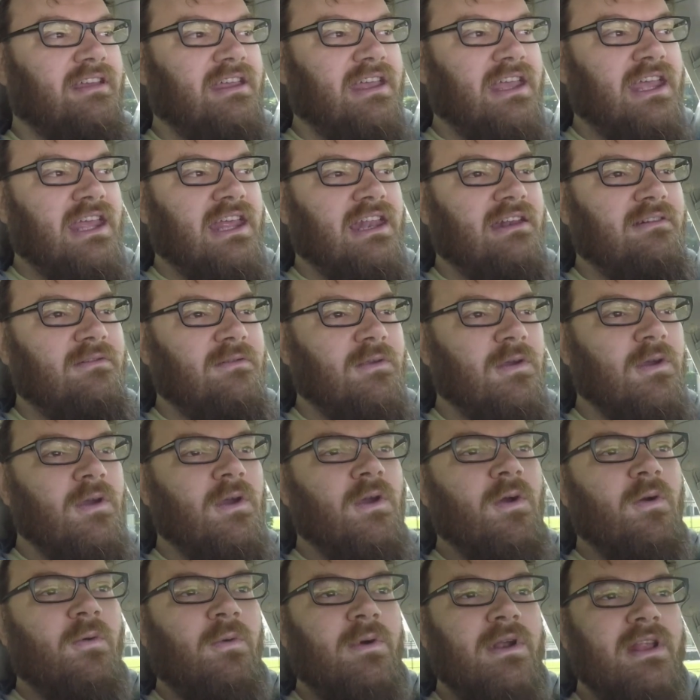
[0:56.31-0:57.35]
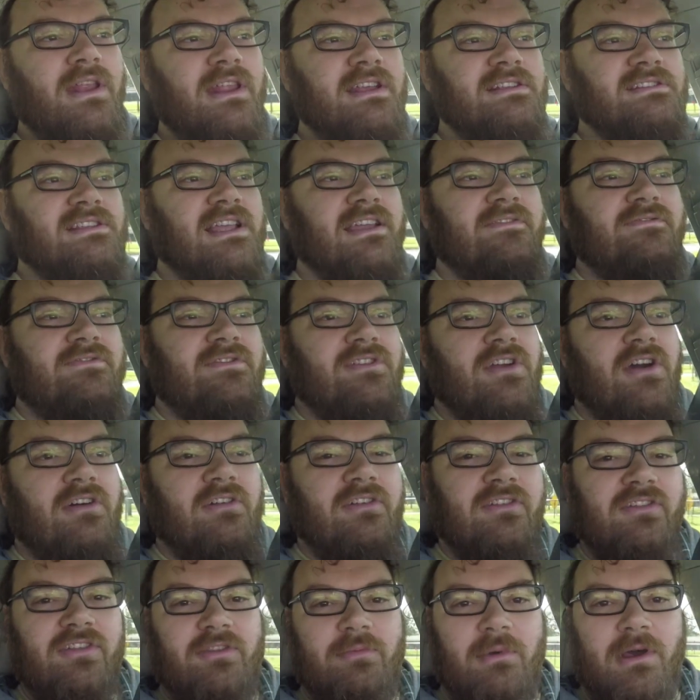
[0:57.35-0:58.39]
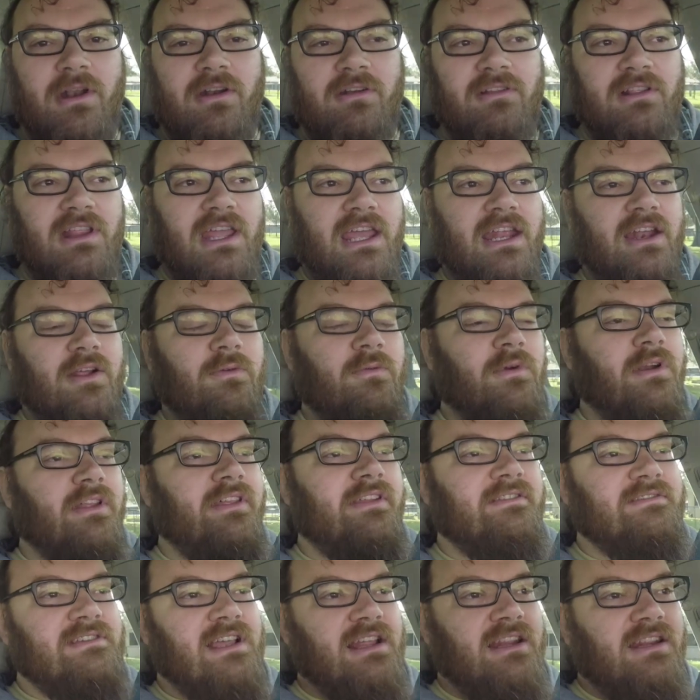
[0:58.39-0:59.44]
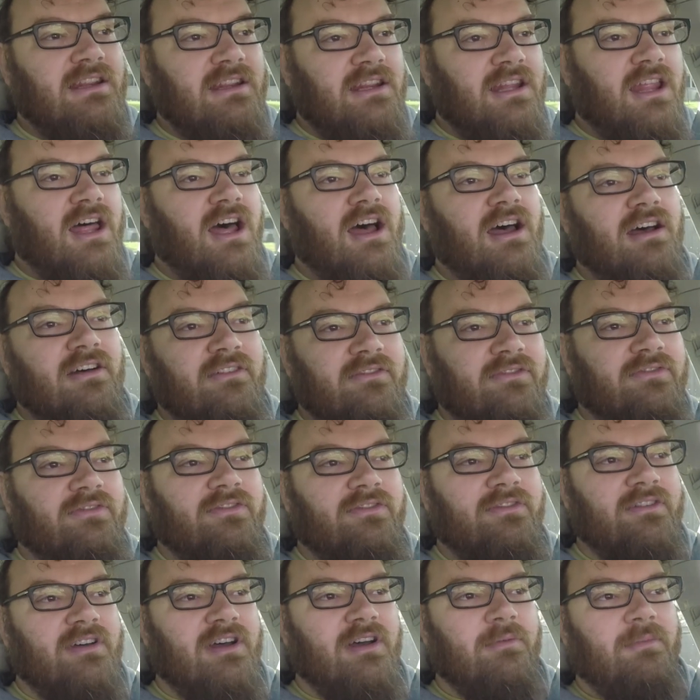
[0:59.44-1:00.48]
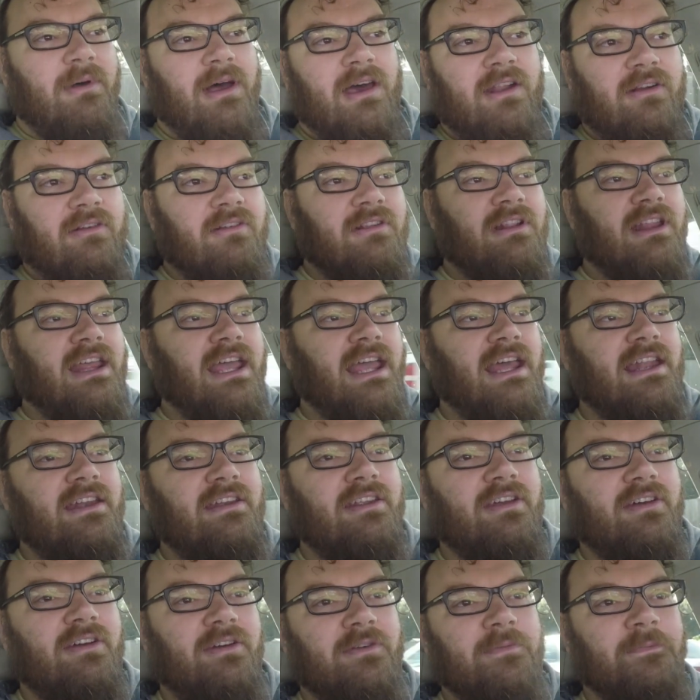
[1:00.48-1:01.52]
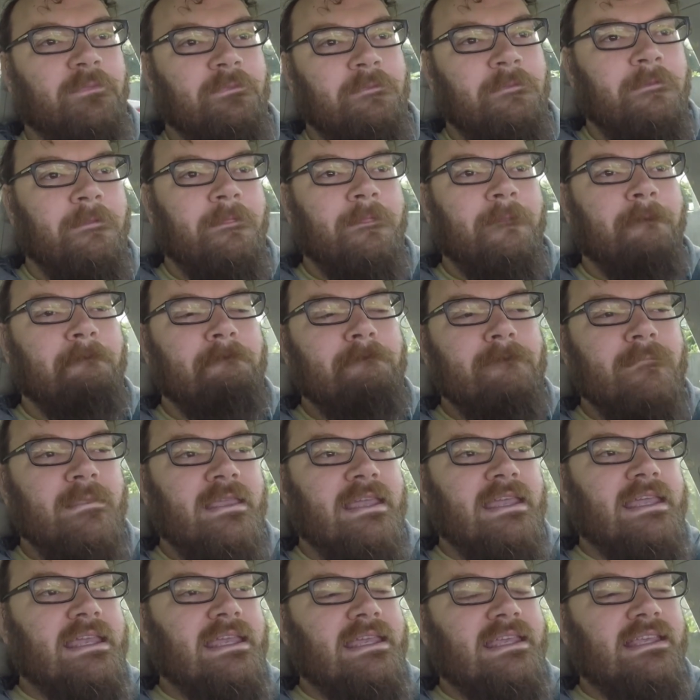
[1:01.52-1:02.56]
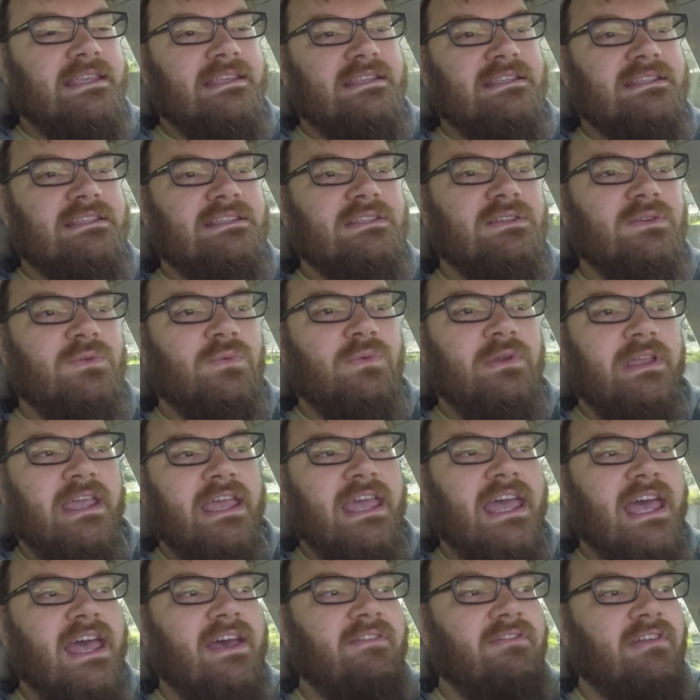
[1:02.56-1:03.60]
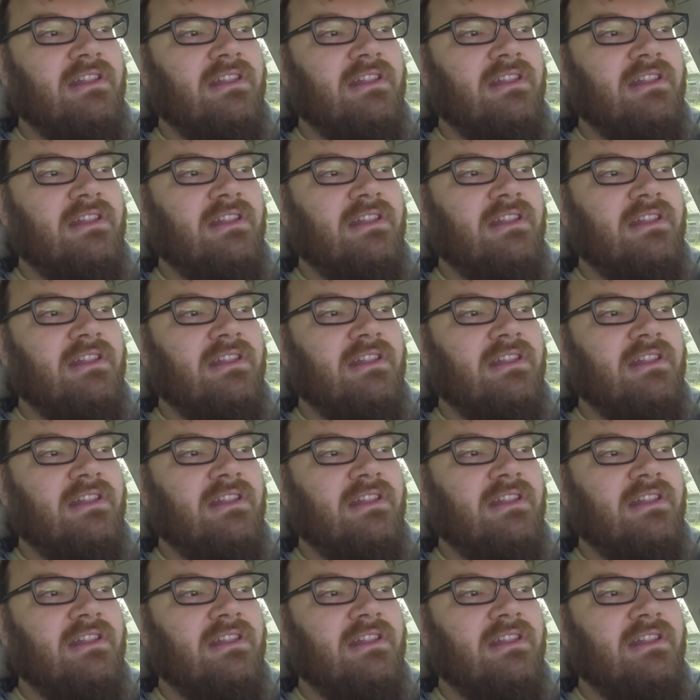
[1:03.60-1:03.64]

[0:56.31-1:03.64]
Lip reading: And one of the things I've noticed about Orlando, one of the things I love about Orlando is we have a